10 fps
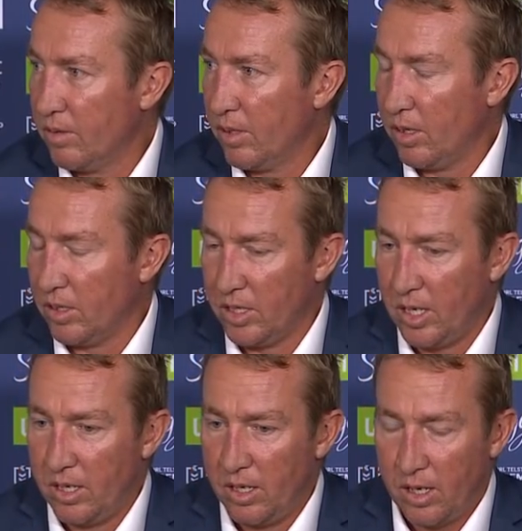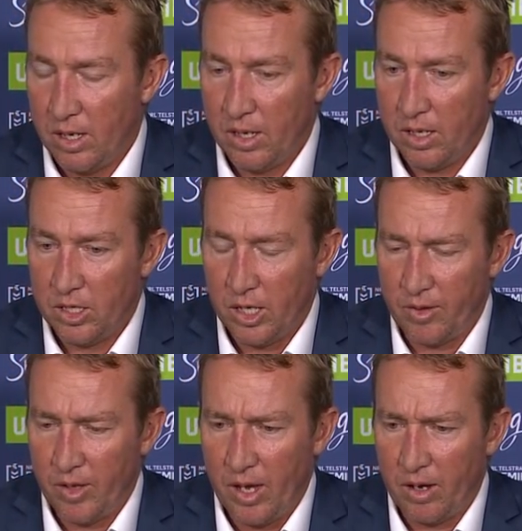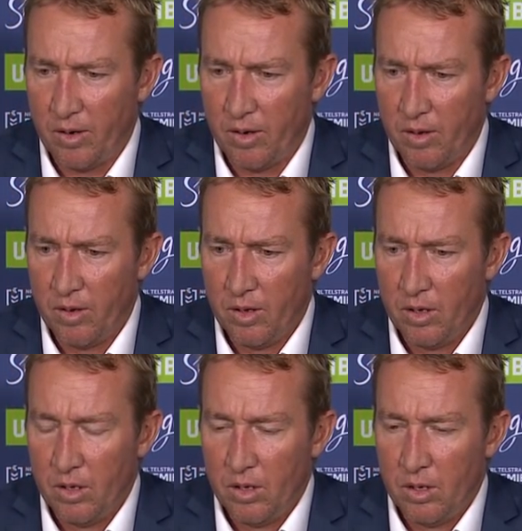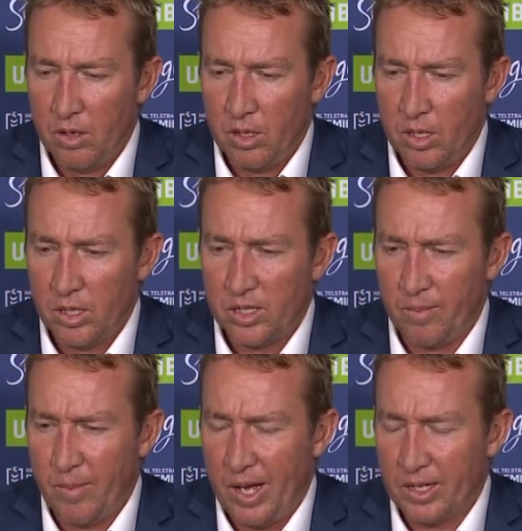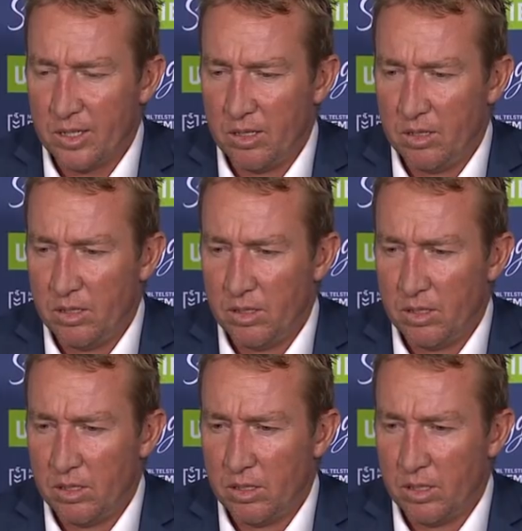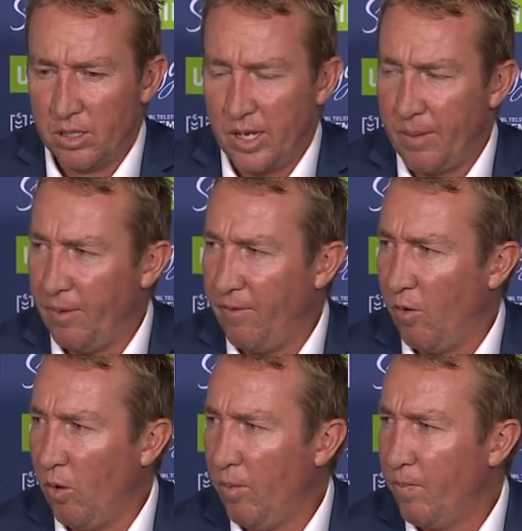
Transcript: I think I said uh, he shut down Esan Marsters the set before.